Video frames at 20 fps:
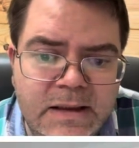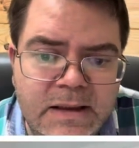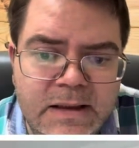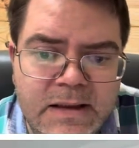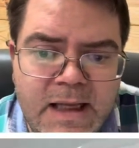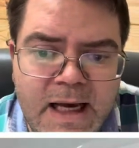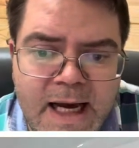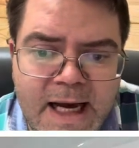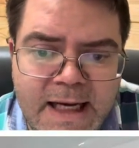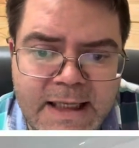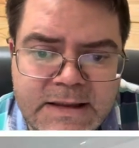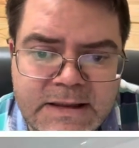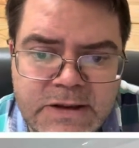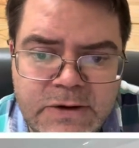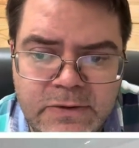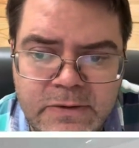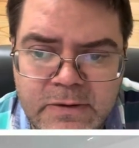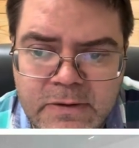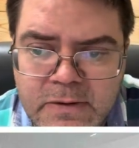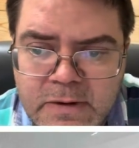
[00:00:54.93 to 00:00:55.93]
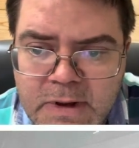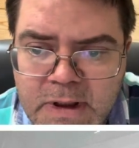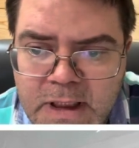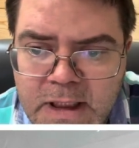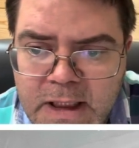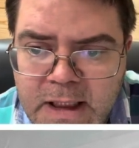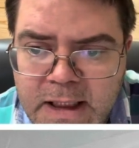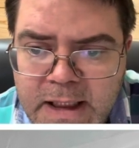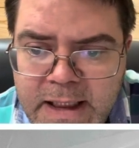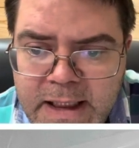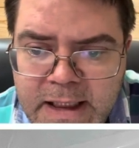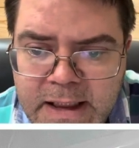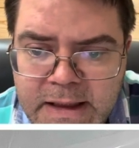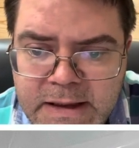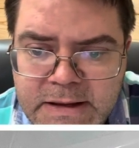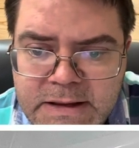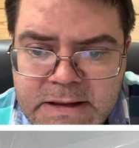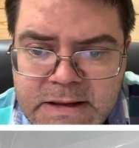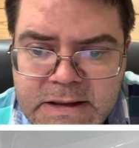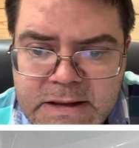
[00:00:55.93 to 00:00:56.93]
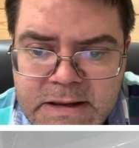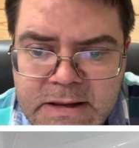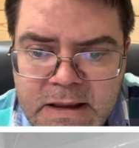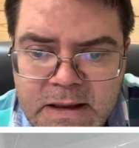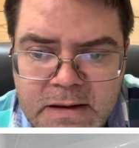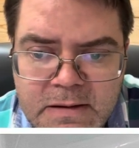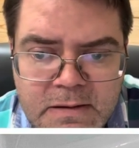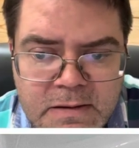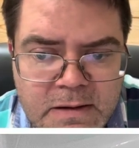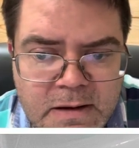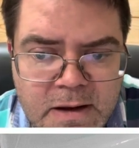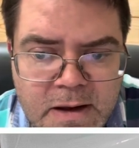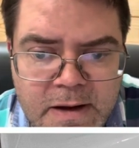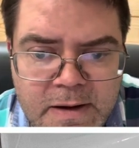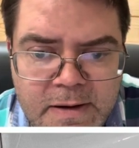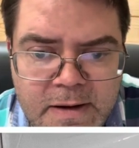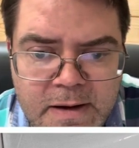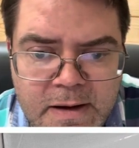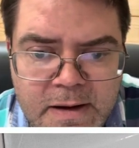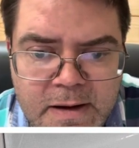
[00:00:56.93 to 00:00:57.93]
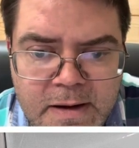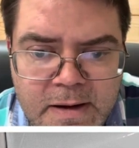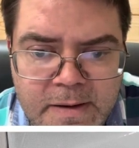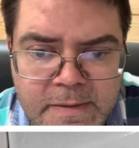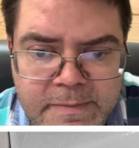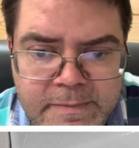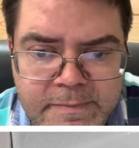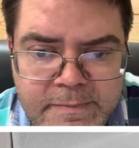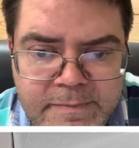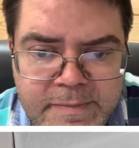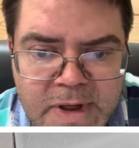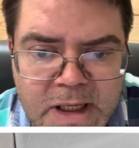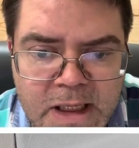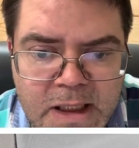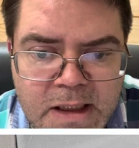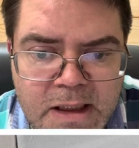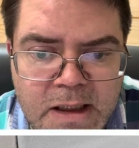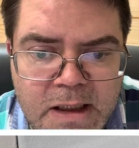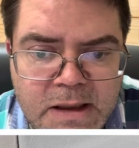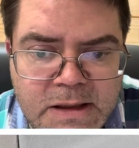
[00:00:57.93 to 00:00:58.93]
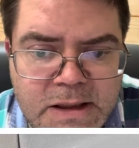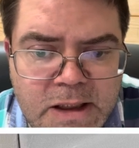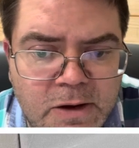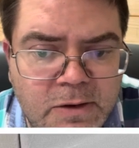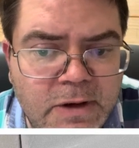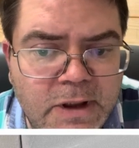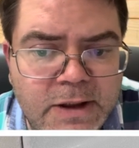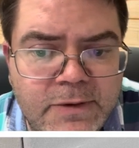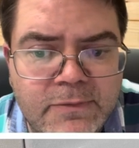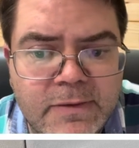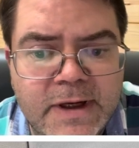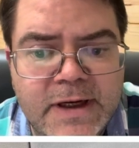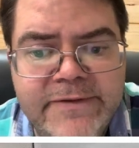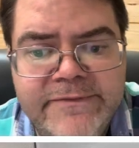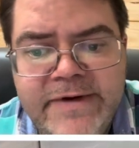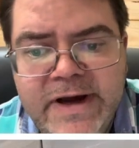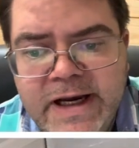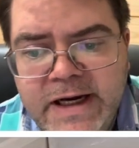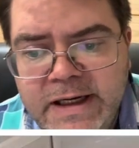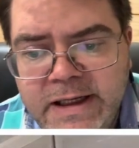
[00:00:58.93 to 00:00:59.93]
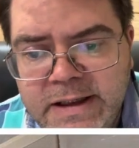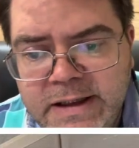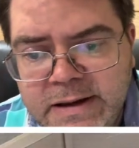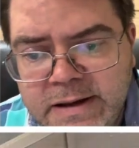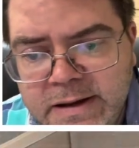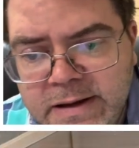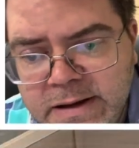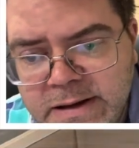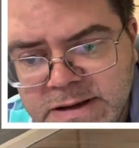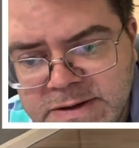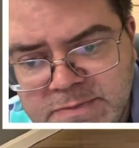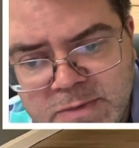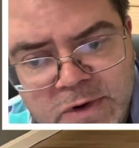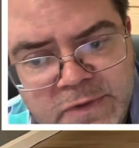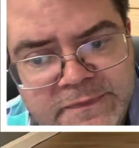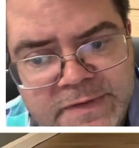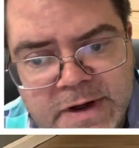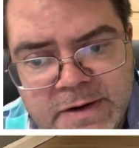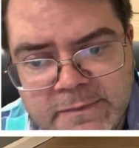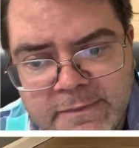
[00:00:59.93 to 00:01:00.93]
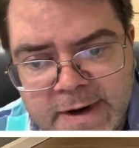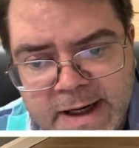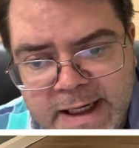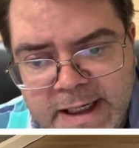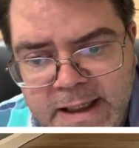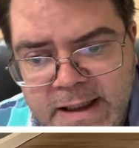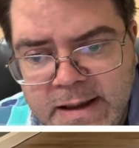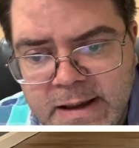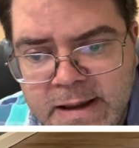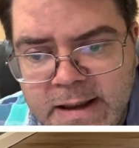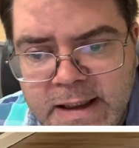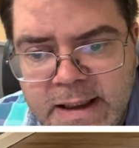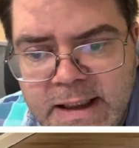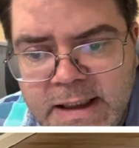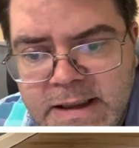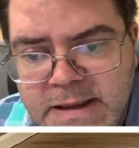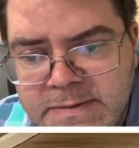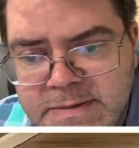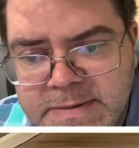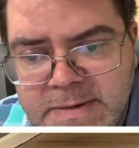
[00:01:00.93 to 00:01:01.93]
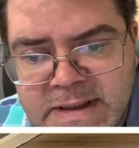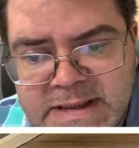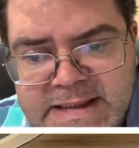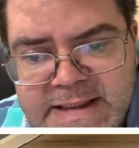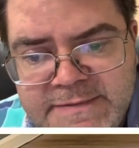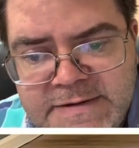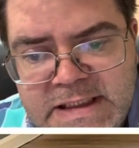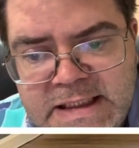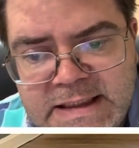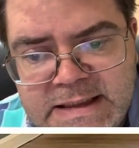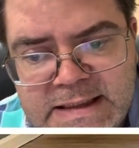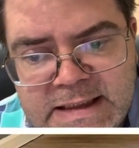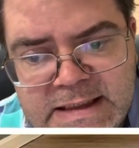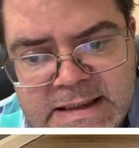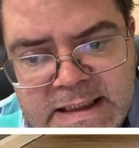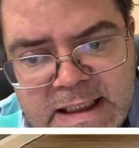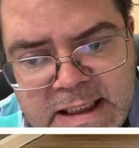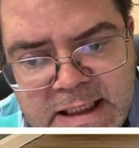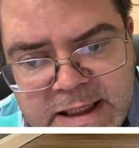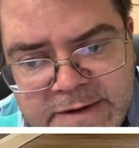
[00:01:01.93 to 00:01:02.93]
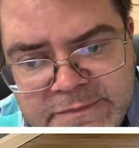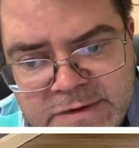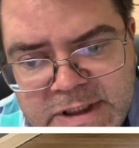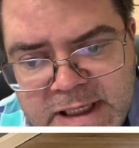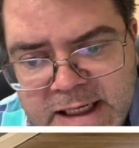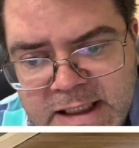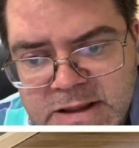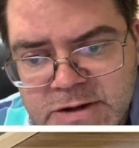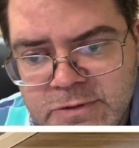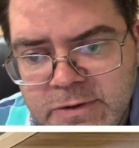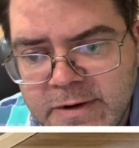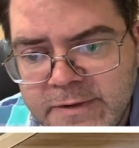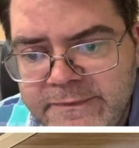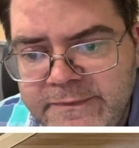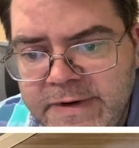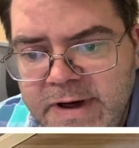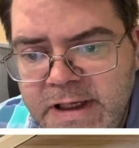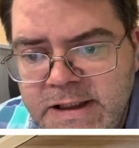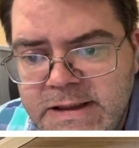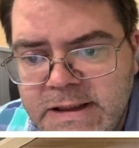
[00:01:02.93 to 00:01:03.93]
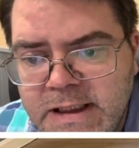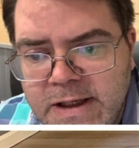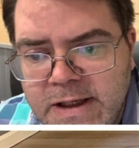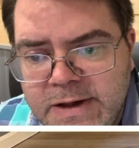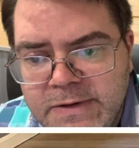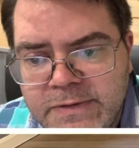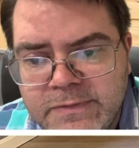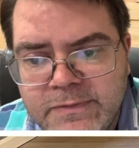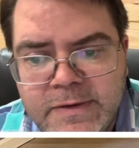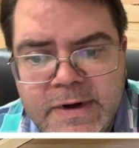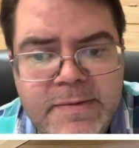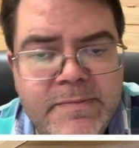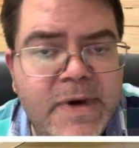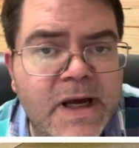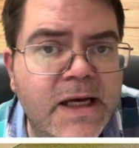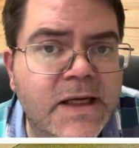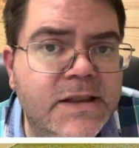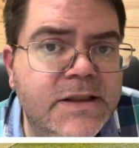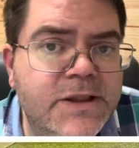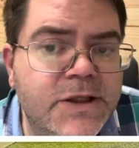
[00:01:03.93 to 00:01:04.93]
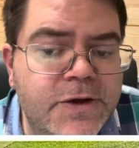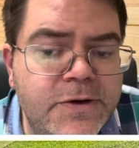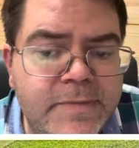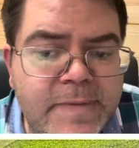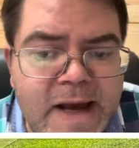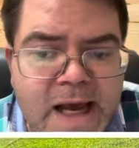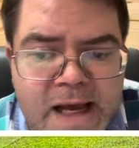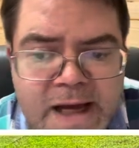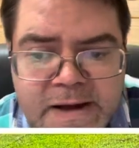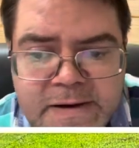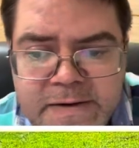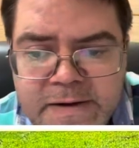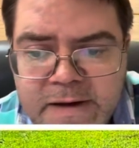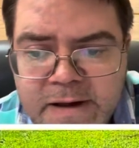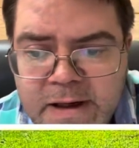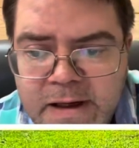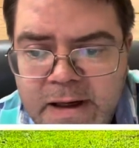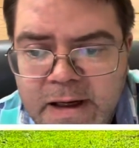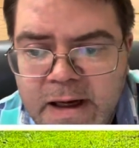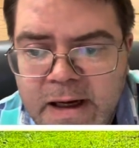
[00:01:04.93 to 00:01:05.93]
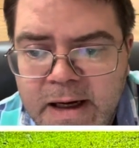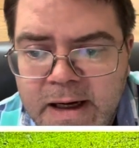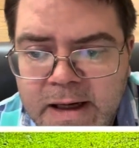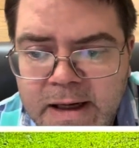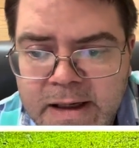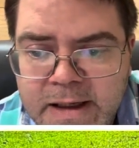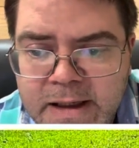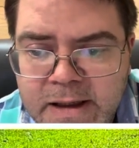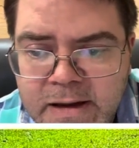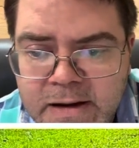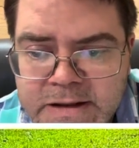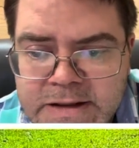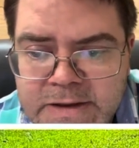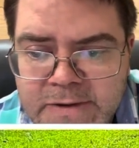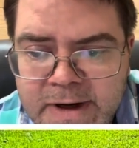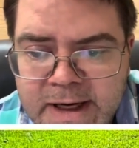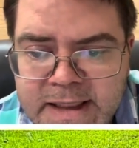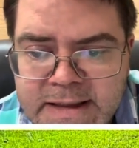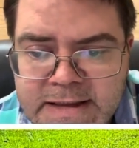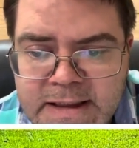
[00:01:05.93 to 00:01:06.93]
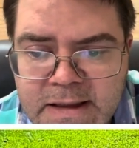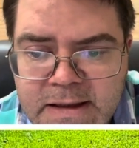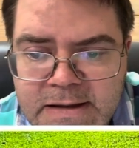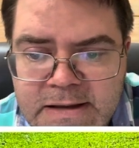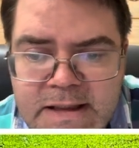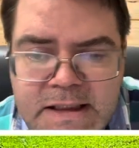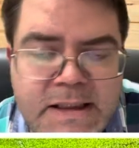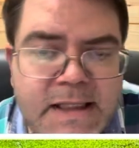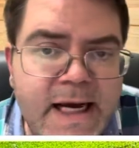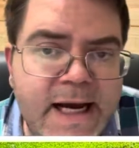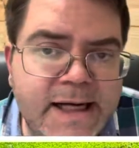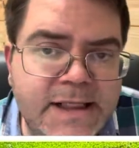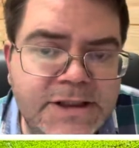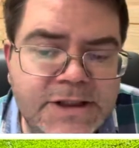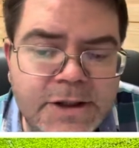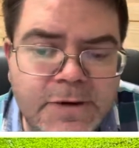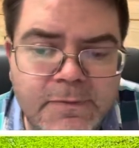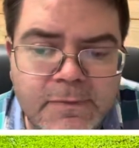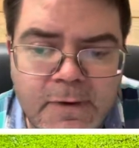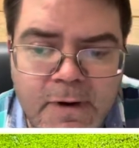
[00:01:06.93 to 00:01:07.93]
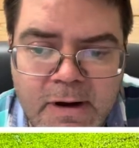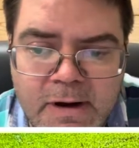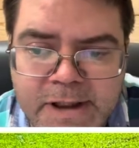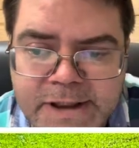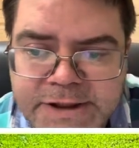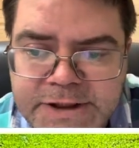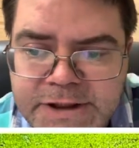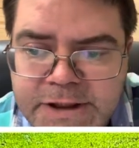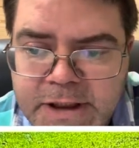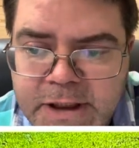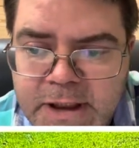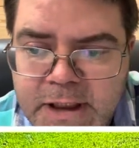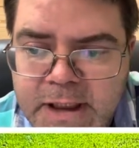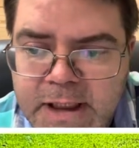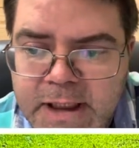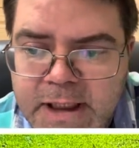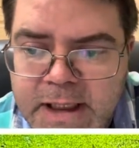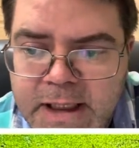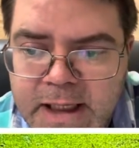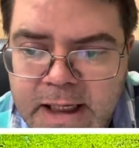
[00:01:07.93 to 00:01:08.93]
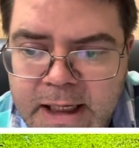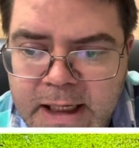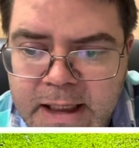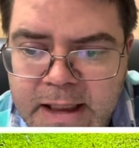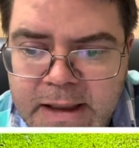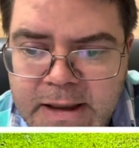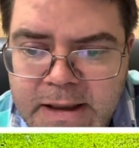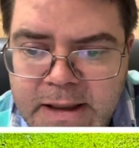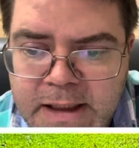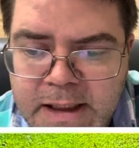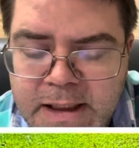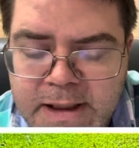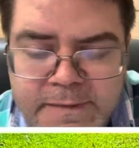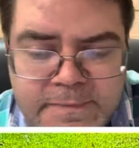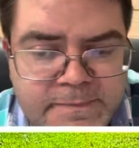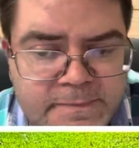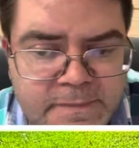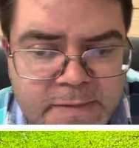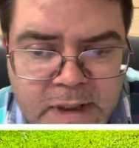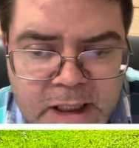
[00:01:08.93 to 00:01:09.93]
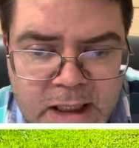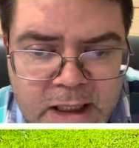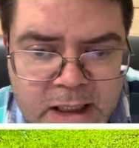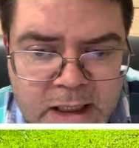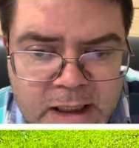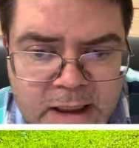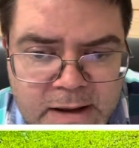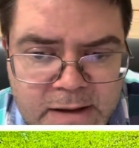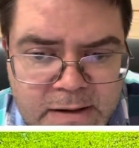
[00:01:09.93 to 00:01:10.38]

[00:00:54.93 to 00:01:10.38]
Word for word: the high school. It's been totally renovated. It's move-in ready. about 17, 16, give or take, square feet, three bed, two bath. Uh, it also has a detached garage and uh,